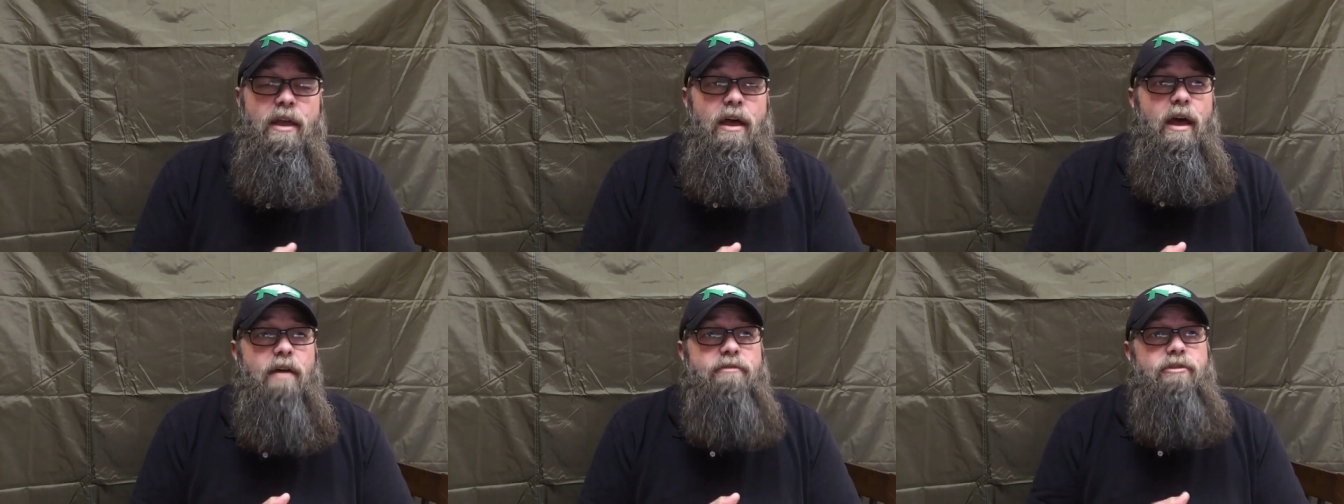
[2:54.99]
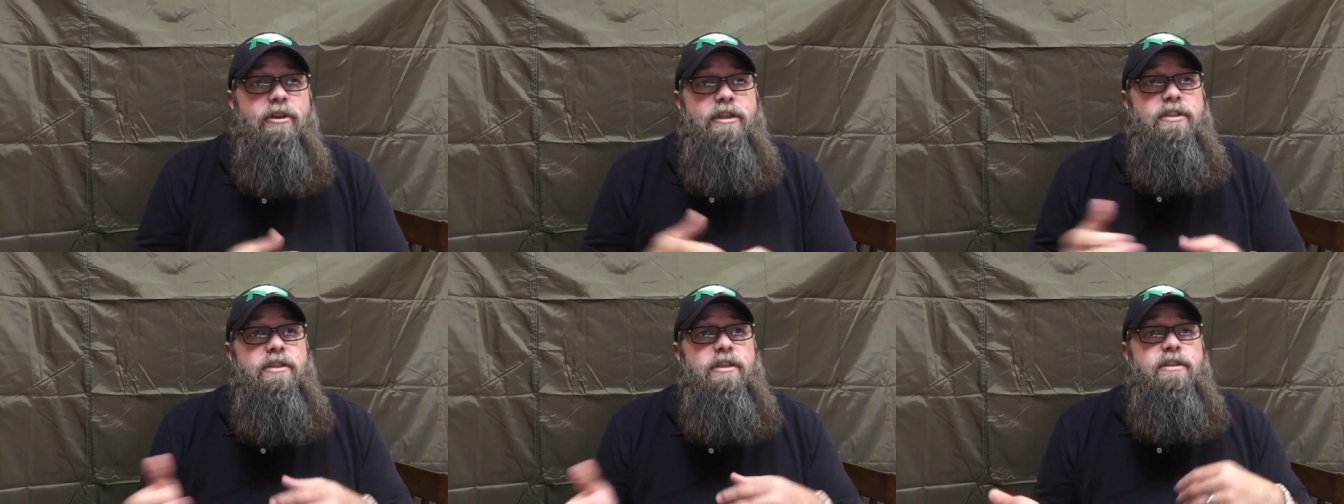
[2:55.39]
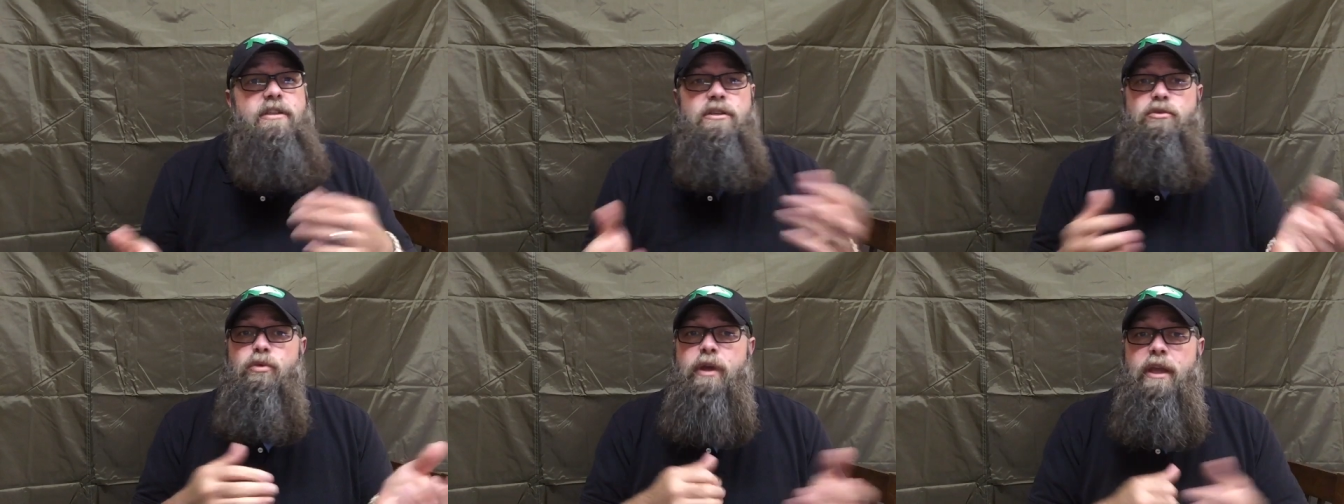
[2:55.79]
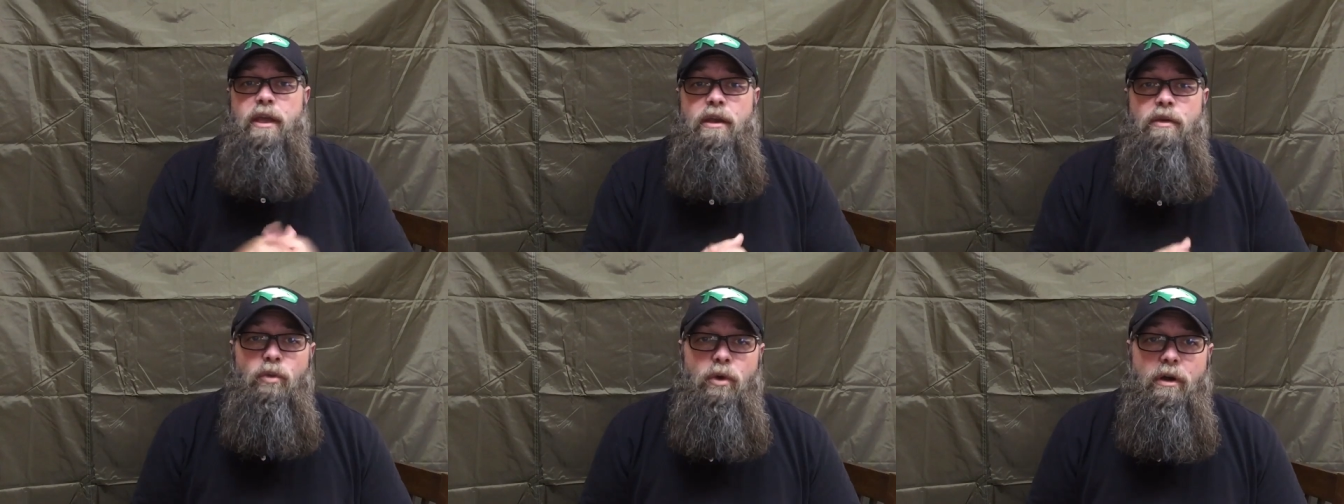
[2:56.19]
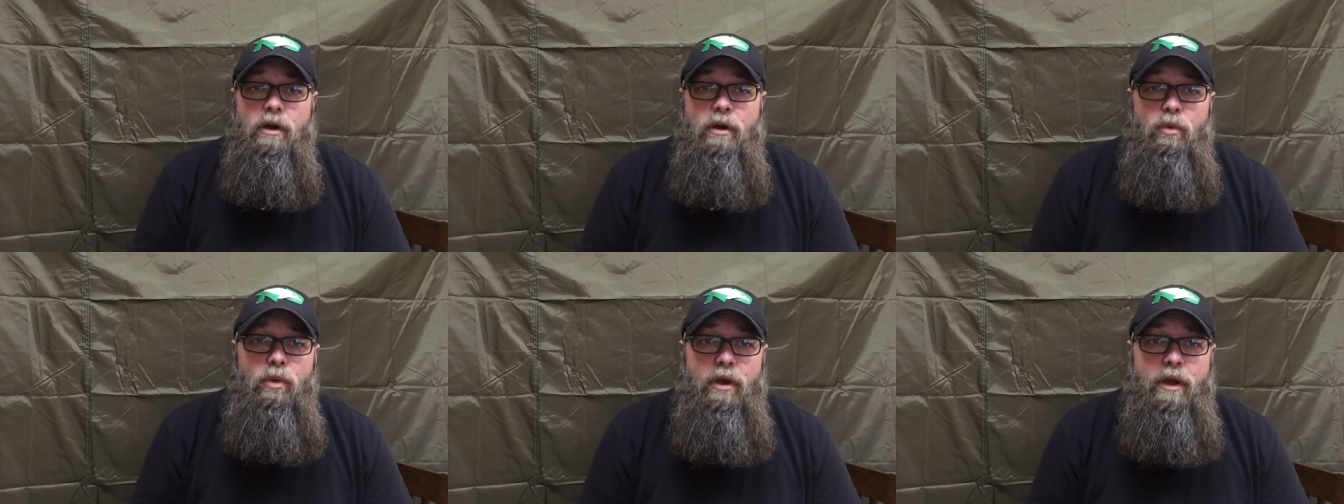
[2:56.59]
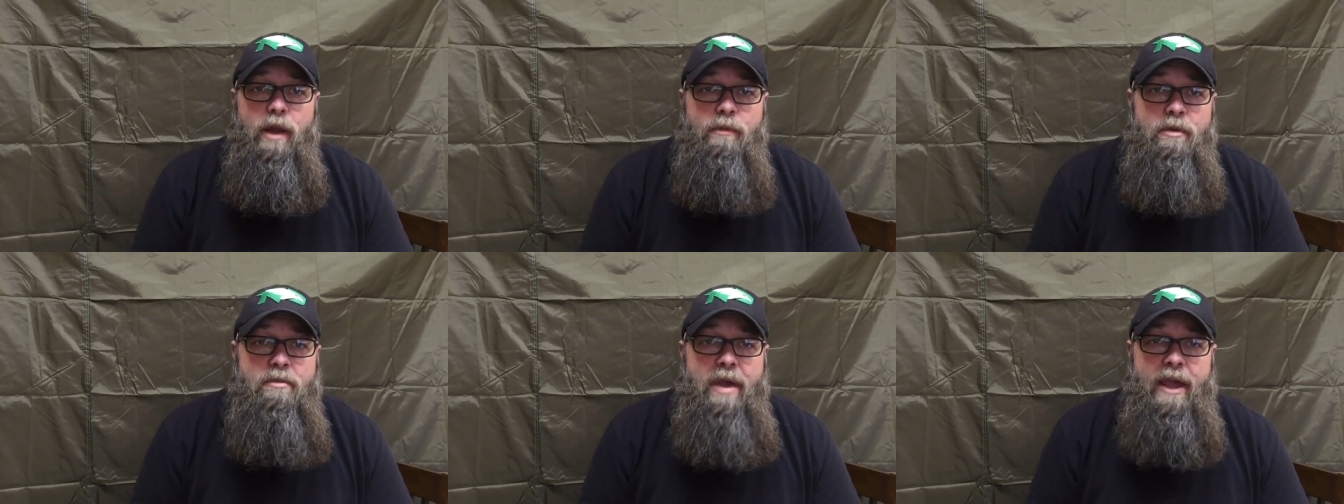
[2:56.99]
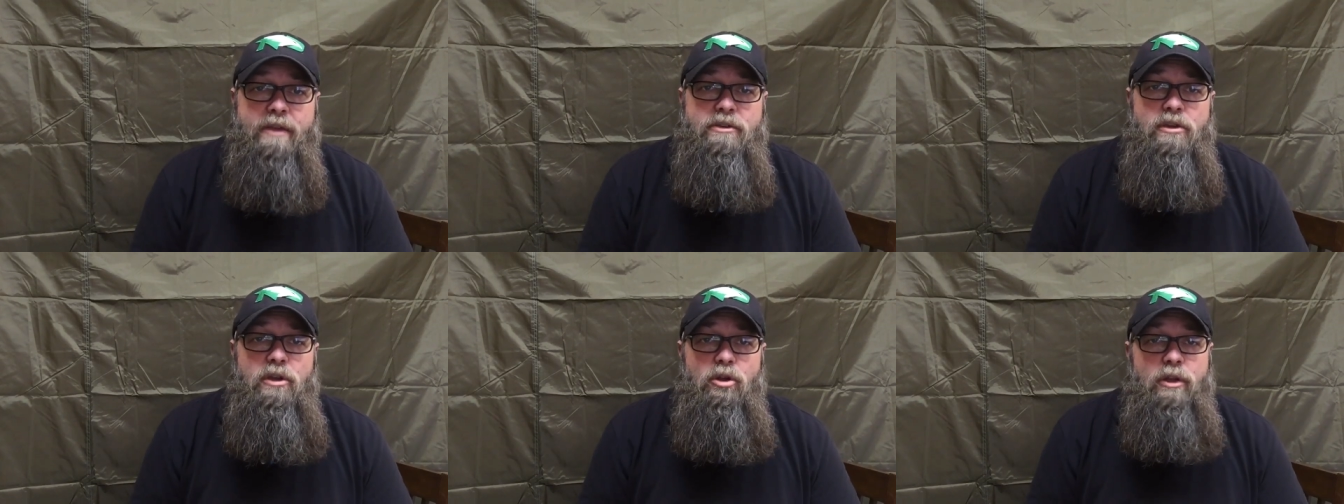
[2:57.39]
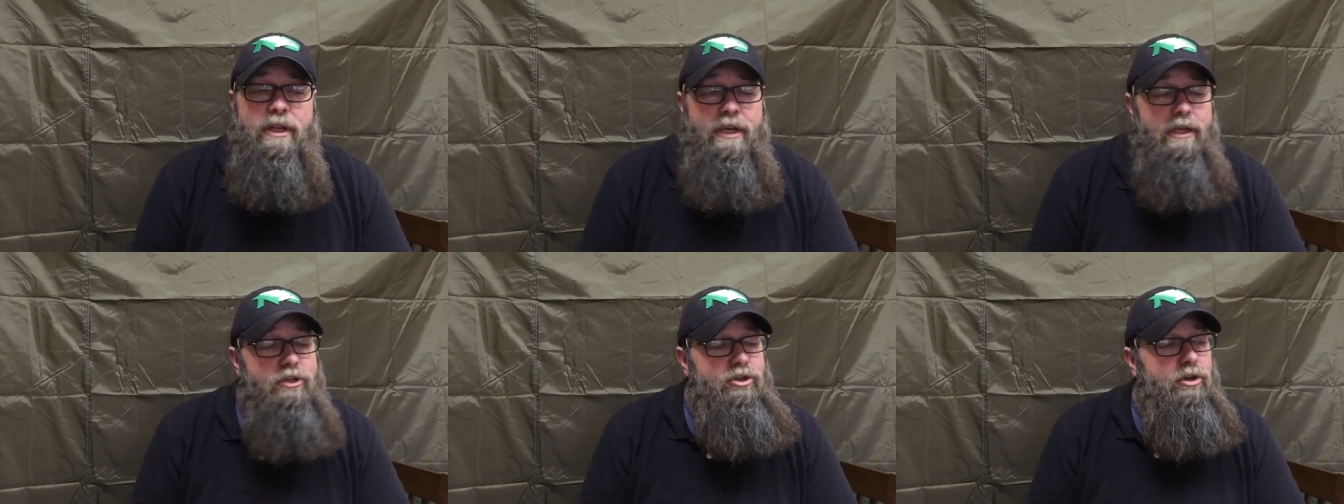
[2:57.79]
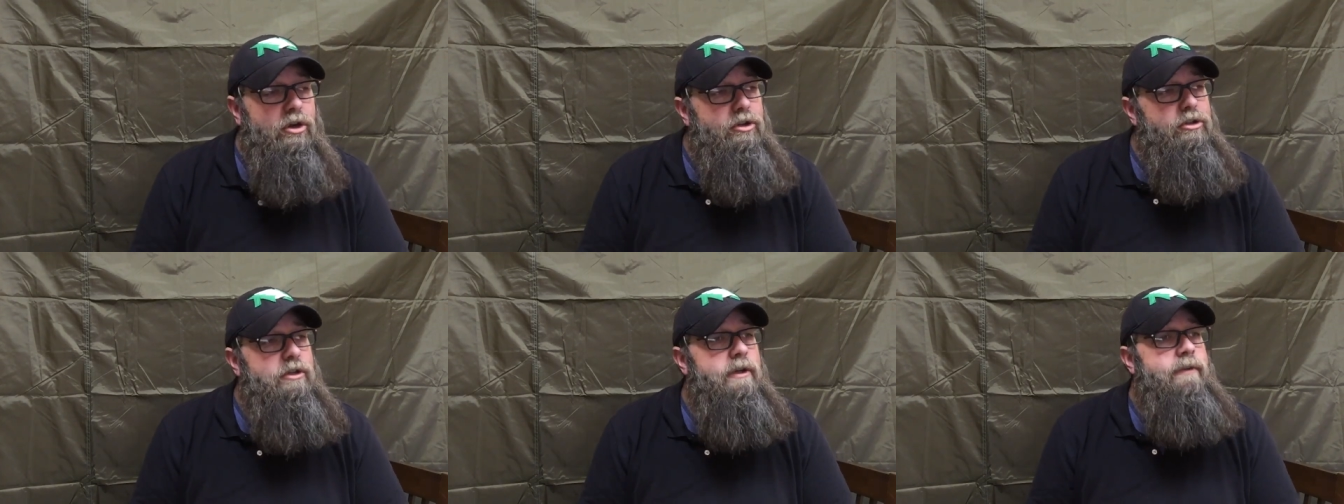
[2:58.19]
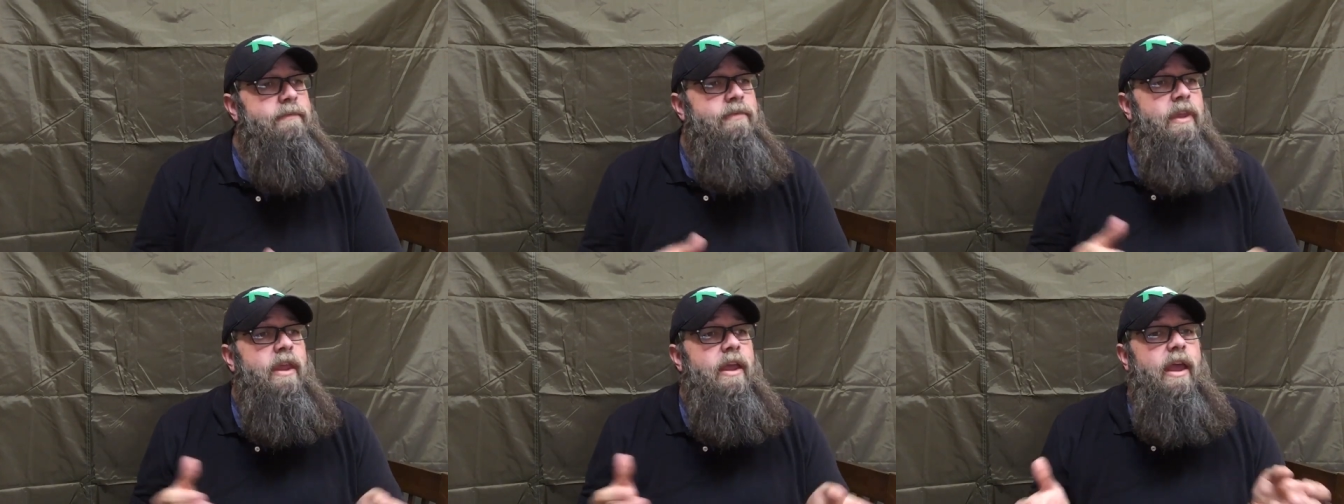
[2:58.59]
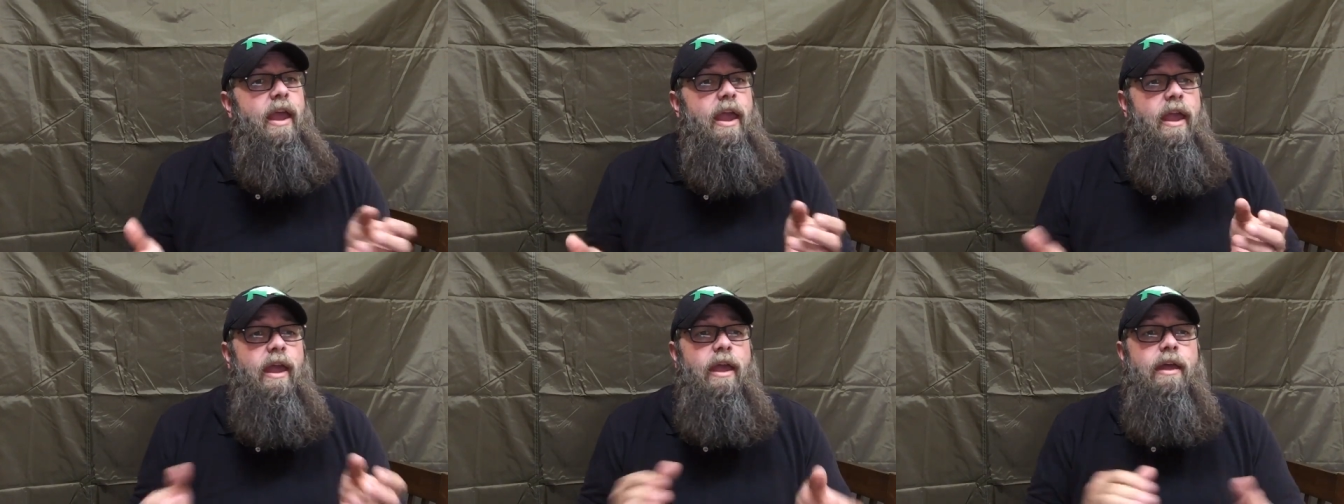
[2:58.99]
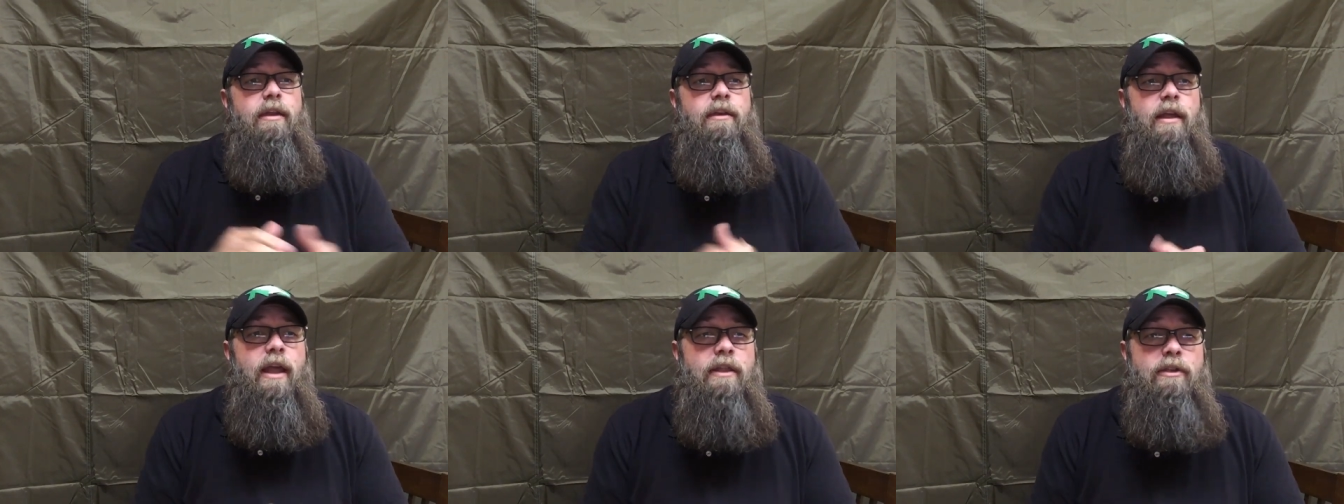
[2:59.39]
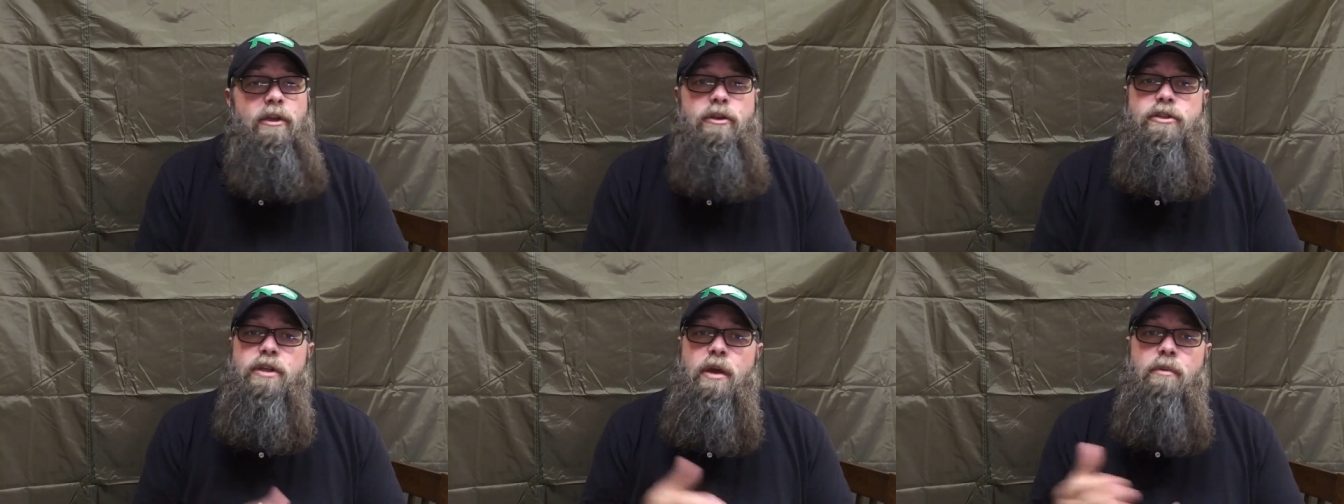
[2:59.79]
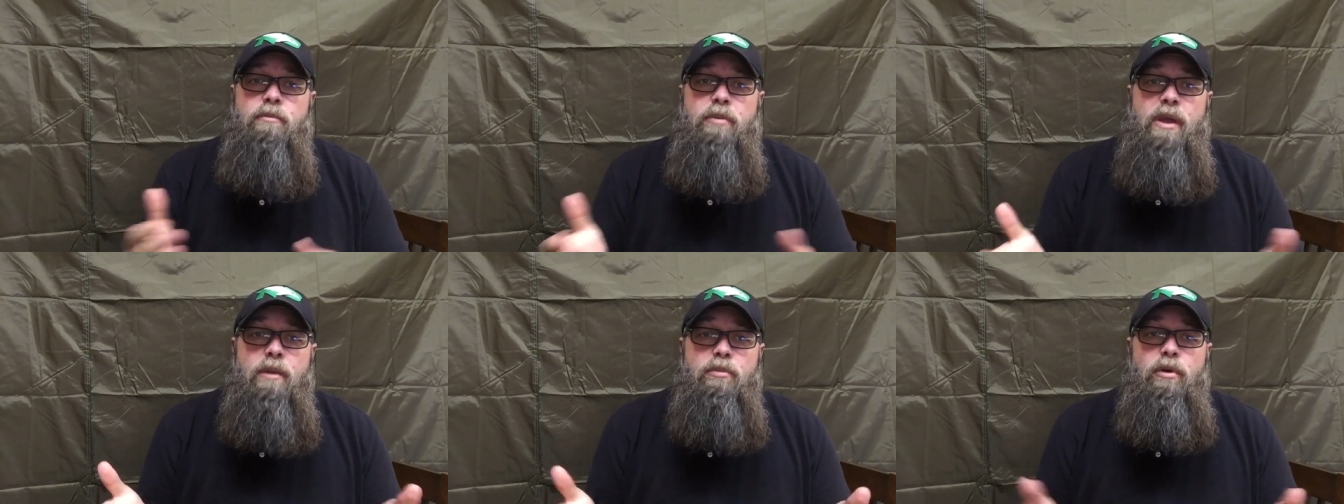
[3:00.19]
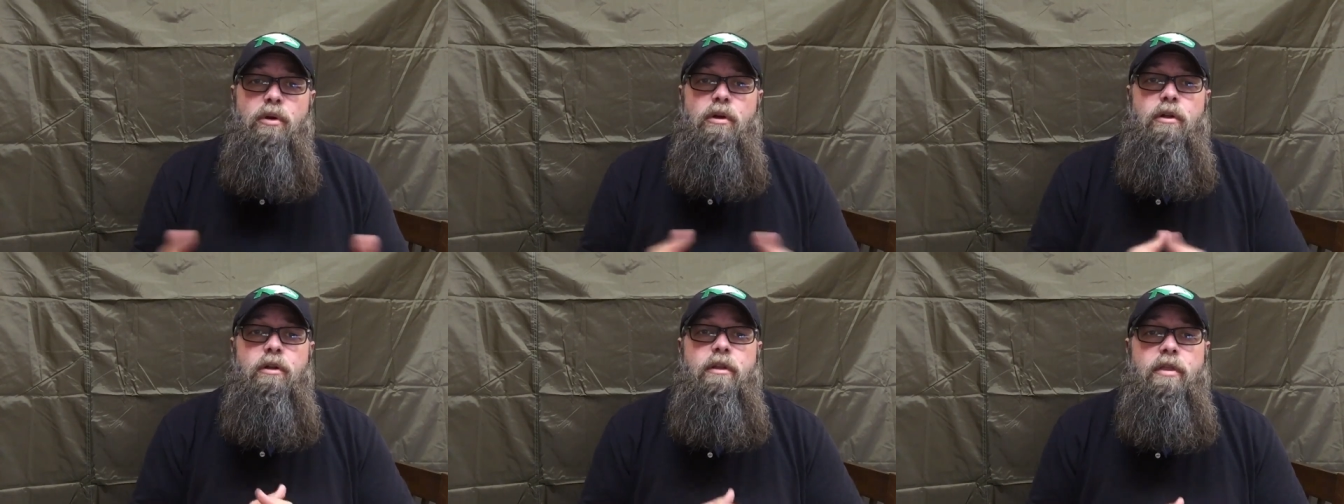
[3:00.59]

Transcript: Uh, for instance, this weekend we're, we're coming back slowly to church, and and there are some people